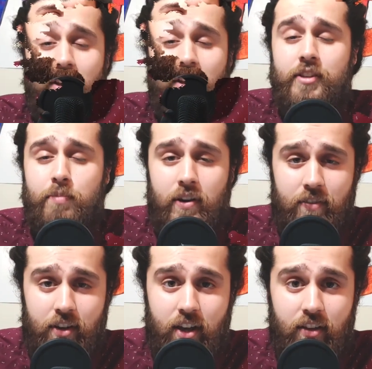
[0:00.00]
Today's pun of the
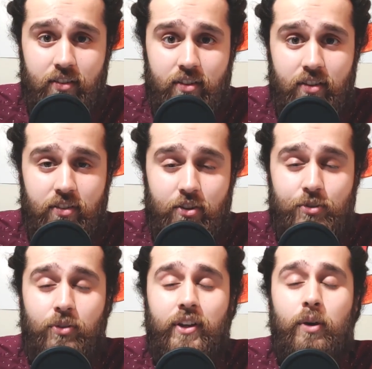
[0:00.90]
day is, there's
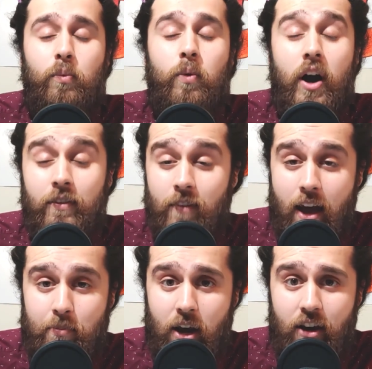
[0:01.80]
only one
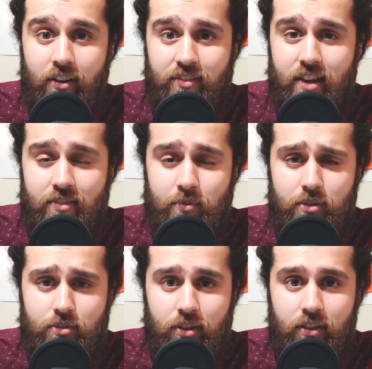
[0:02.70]
vampire in Sesame
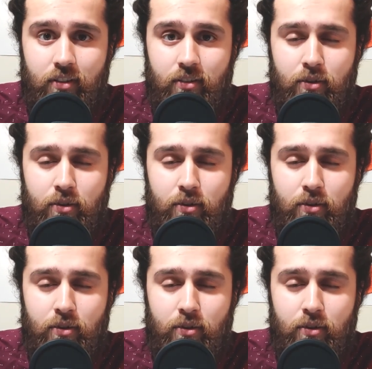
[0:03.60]
Street.